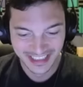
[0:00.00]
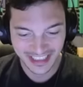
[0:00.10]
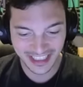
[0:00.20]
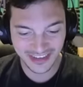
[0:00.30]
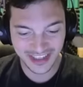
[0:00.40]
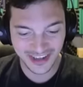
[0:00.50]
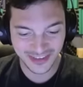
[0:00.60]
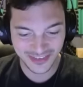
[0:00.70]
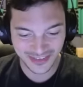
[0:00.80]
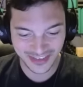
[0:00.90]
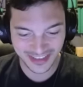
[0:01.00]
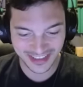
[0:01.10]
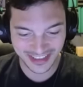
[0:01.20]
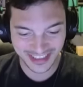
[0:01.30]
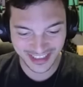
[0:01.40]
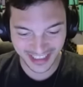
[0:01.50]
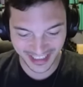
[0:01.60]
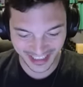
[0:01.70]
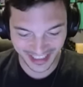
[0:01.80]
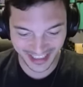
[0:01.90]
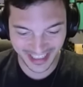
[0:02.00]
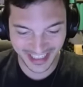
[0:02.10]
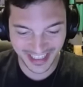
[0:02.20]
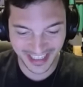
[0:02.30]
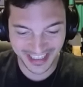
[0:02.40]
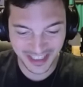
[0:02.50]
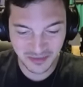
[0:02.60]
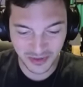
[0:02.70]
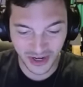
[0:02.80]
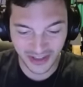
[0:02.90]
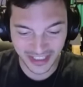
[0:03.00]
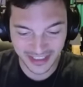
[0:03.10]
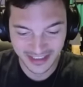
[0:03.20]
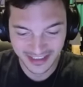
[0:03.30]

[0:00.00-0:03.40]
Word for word: Here it goes. And they're brawling.